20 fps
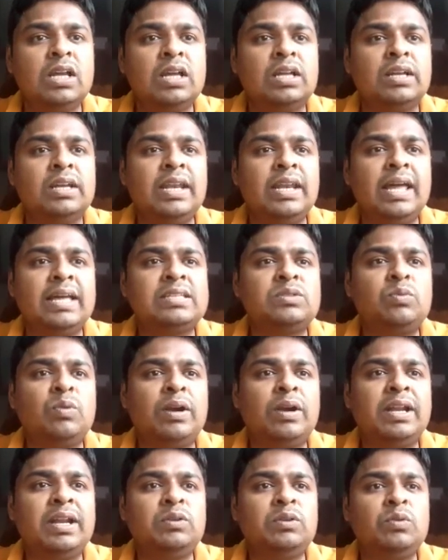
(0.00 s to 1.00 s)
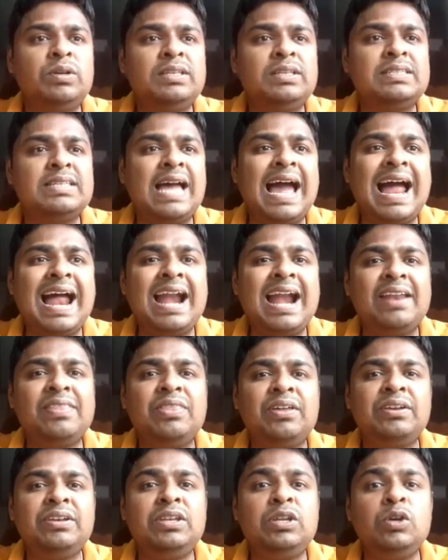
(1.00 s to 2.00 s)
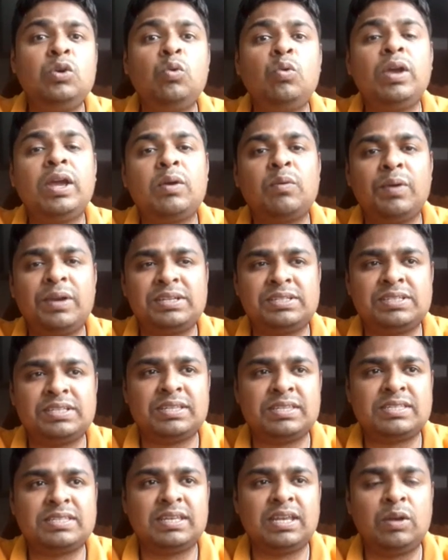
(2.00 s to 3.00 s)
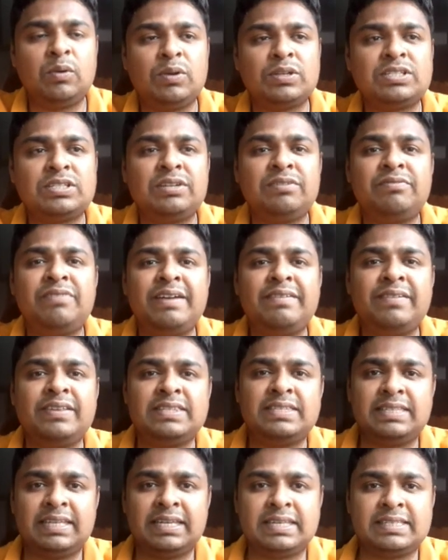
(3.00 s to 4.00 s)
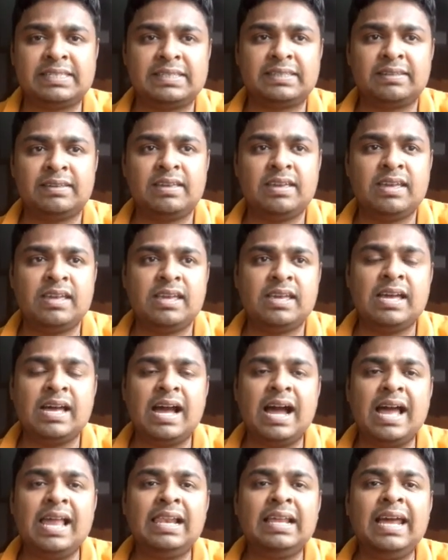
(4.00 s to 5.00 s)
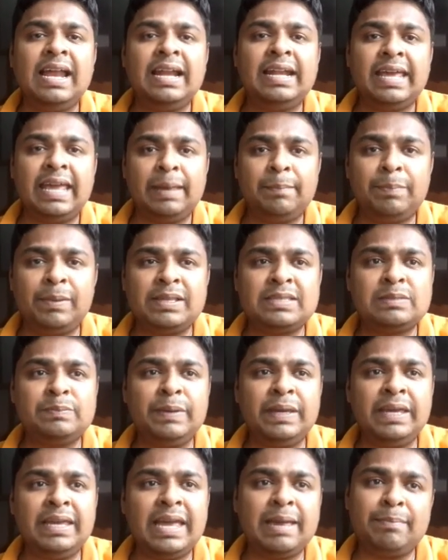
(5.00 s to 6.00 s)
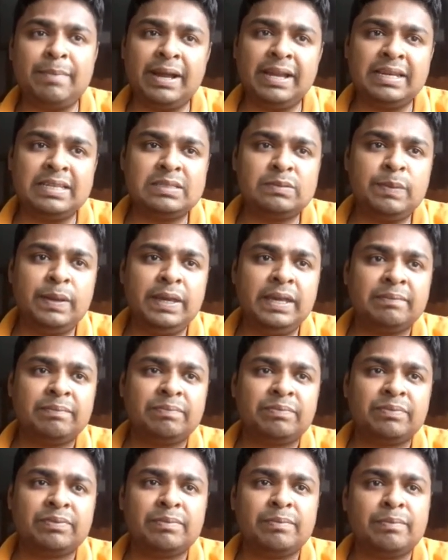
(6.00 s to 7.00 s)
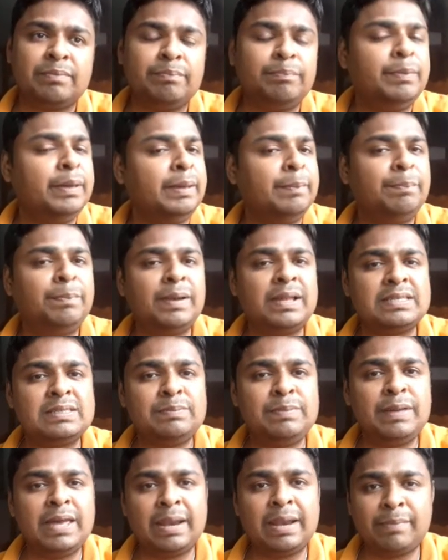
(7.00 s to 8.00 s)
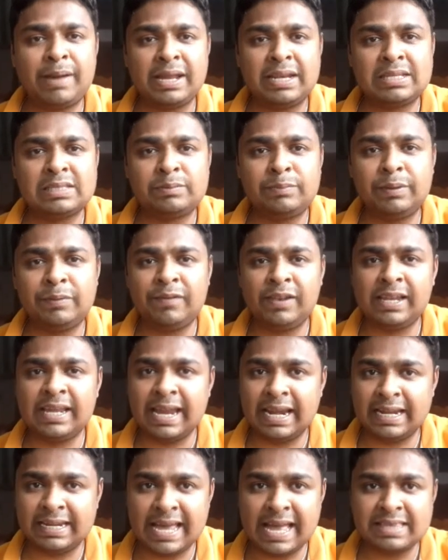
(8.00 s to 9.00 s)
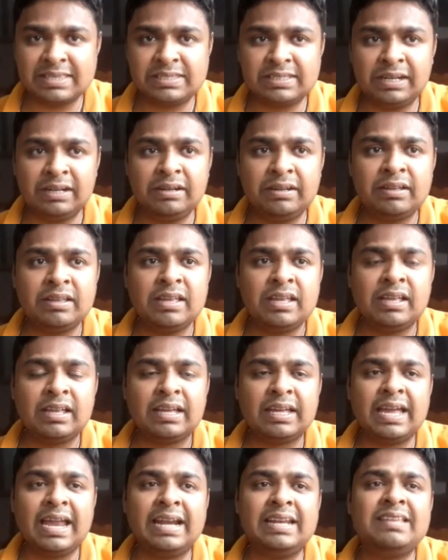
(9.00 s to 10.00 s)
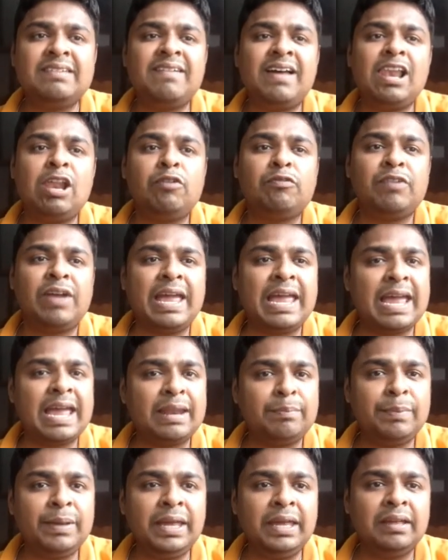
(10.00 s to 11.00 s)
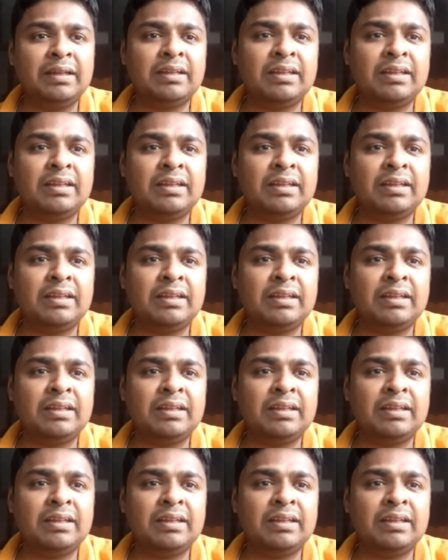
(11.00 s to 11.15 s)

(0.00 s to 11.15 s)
next what I do is add the new equations, equation 5 and 6. I will get a plus b, a minus b, b plus b and minus b will get cancelled, get the value of a and b